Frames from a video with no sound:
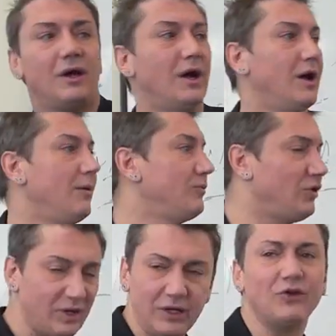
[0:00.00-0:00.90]

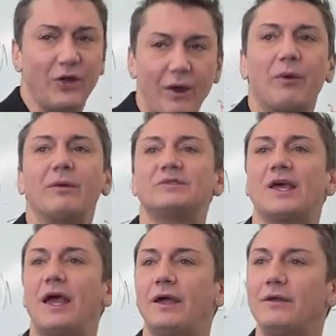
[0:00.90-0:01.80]
You get what I'm
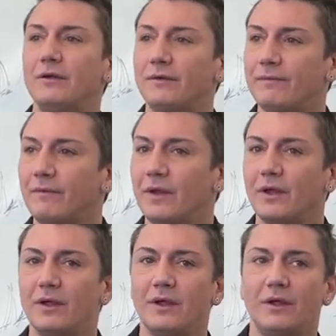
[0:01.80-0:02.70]
saying? Yes.
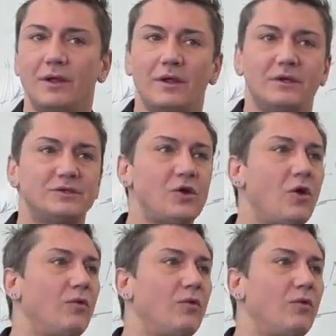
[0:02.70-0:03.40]
So